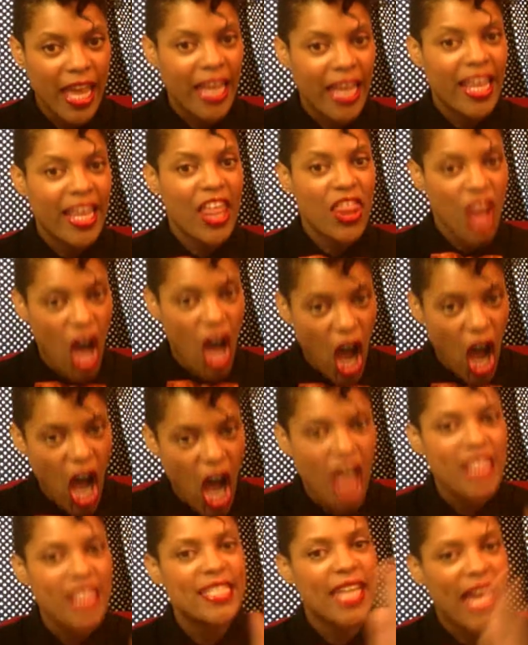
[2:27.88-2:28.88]

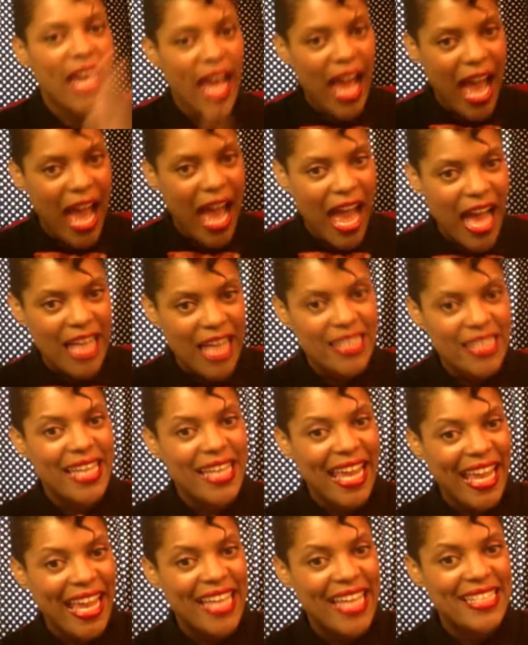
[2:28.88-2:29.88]
hot ass,
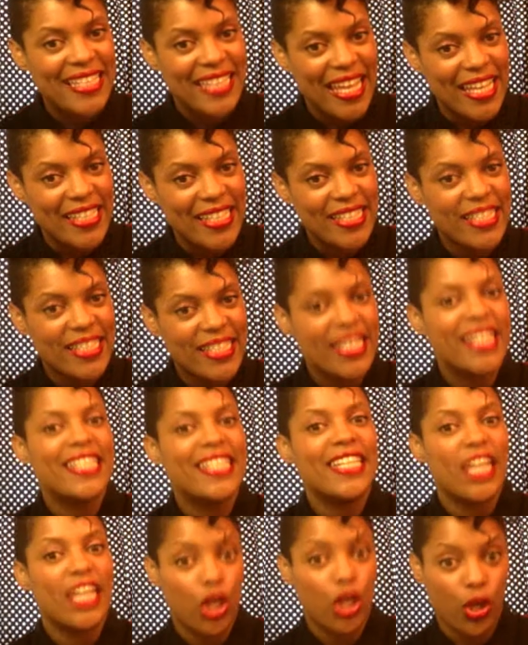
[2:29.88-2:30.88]
ASS
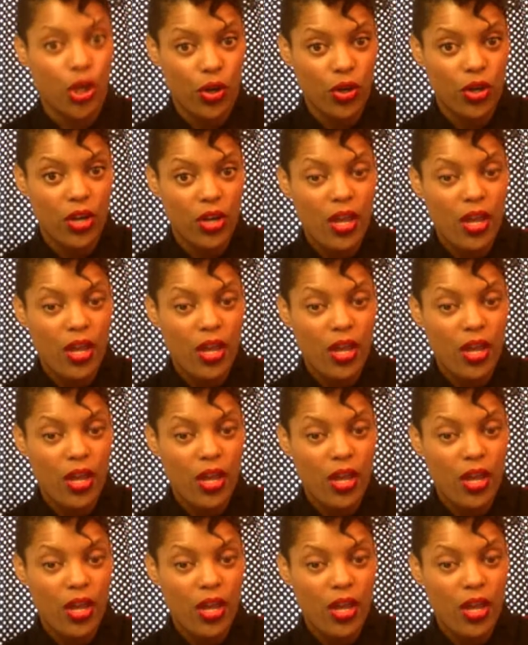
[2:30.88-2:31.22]
knitter.